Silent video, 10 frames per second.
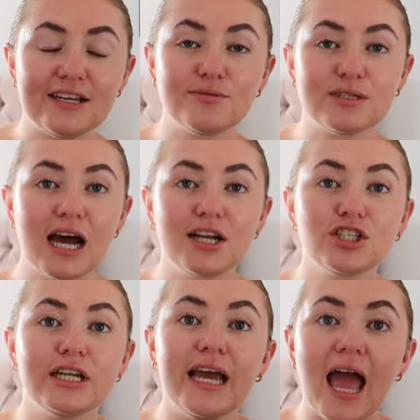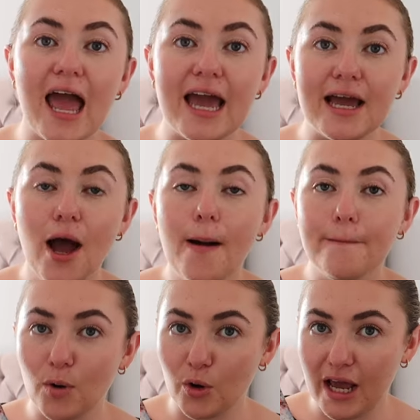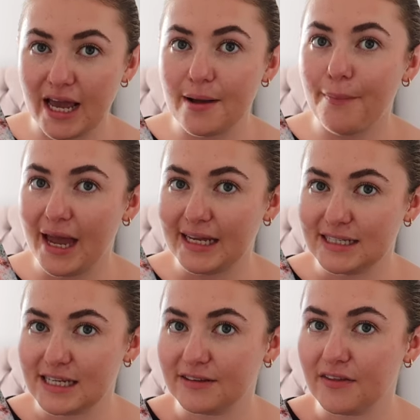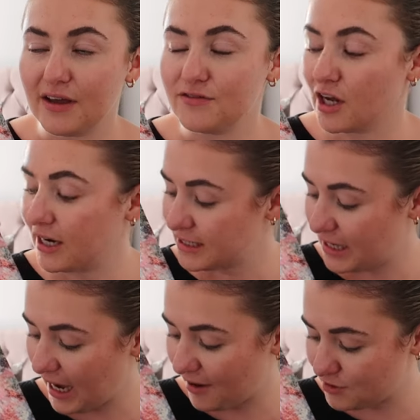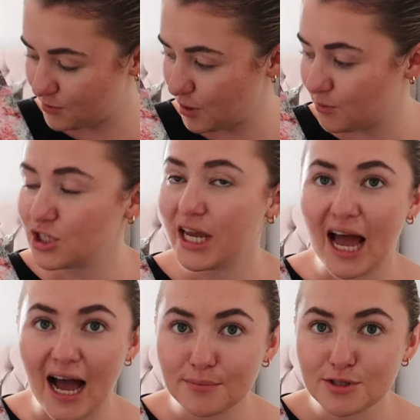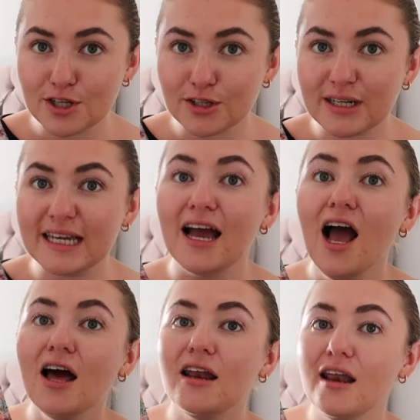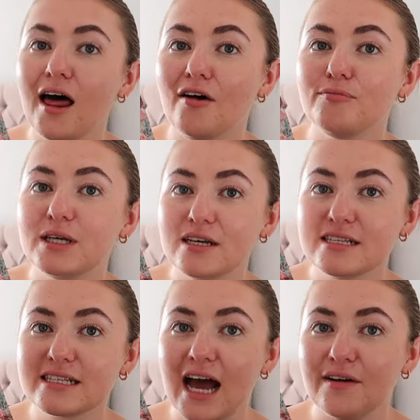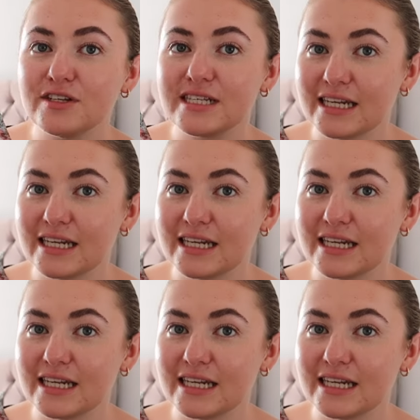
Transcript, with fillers: So it's actually a Monet painting that they've done as a canvas print, which I absolutely love because it's canvas.